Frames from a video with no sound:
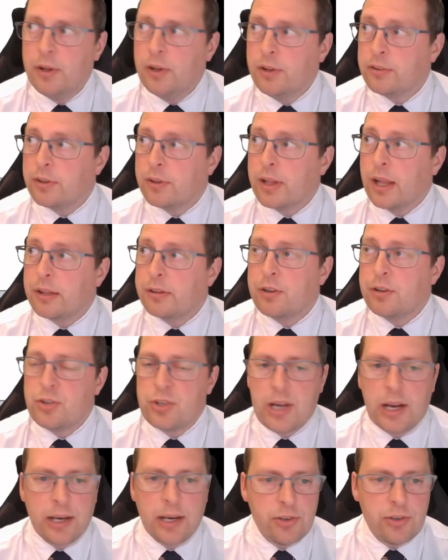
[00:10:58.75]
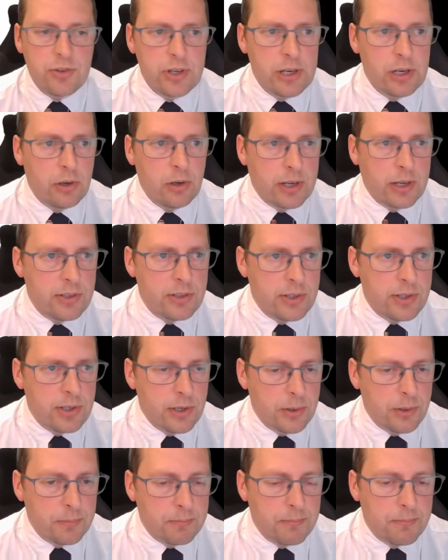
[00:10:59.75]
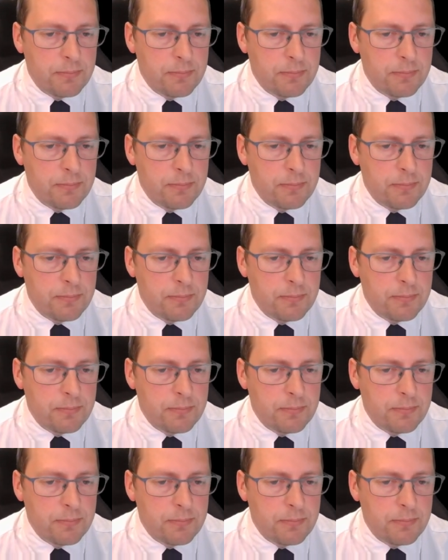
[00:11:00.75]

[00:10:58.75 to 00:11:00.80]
So that's the challenge that you're looking to do.